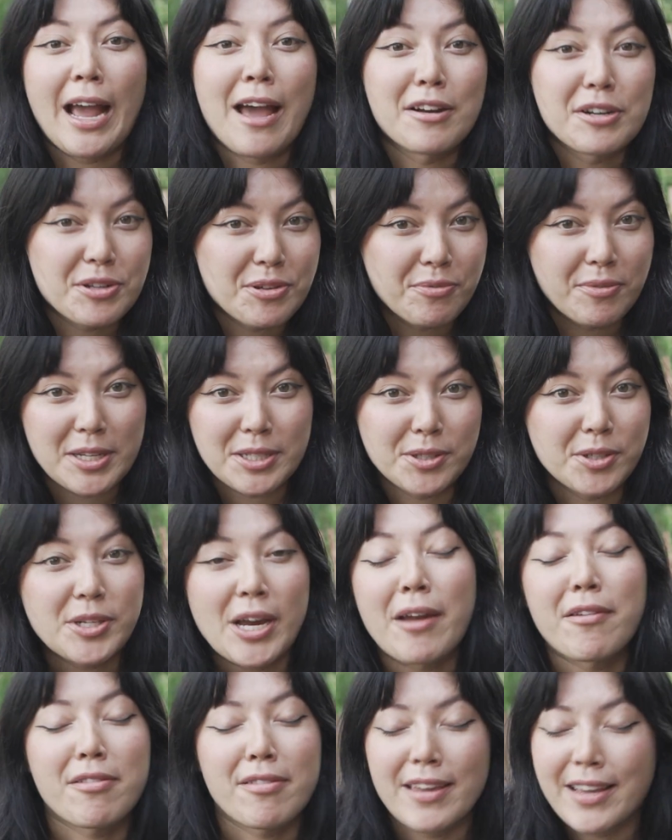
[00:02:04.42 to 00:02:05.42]
how to do research,
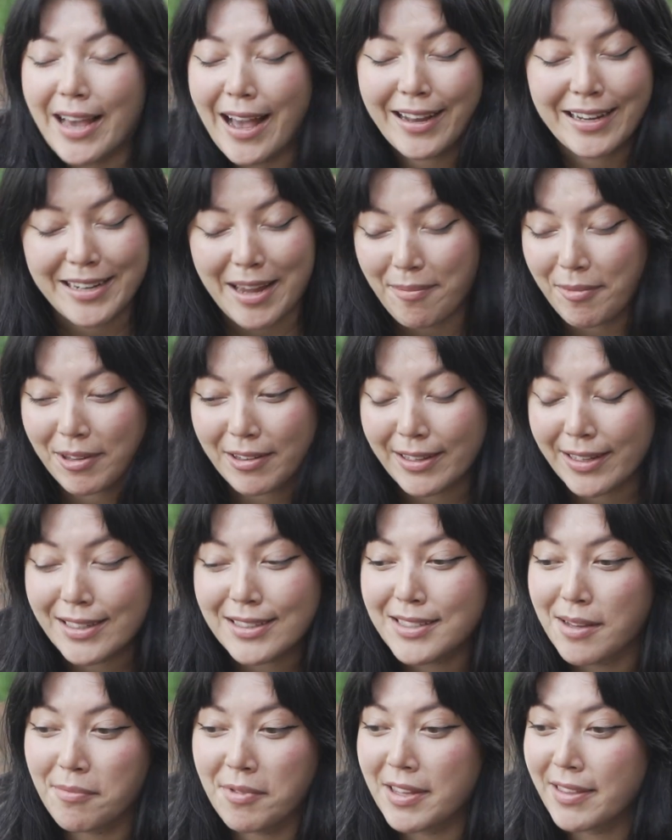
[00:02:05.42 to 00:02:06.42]
how to think academically
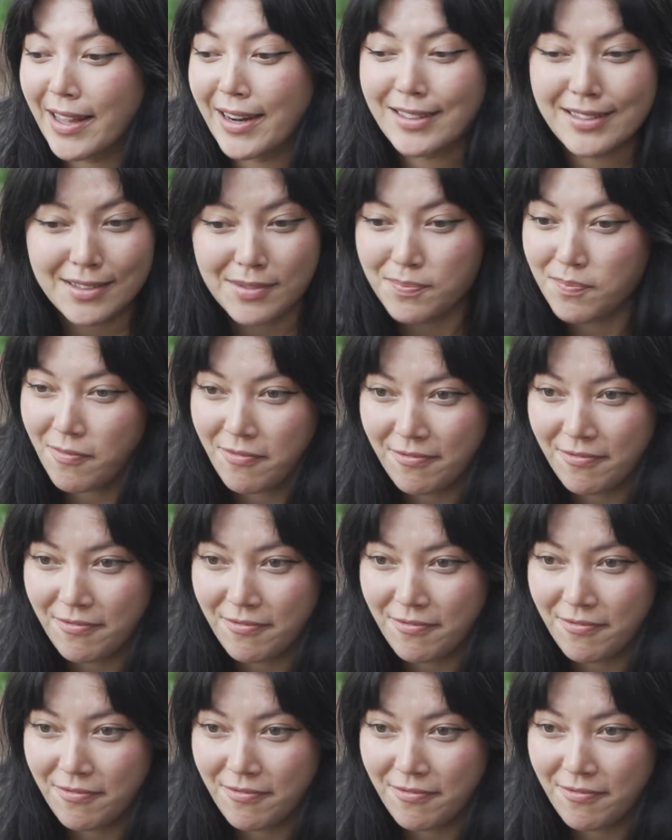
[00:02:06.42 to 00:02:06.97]
is something that is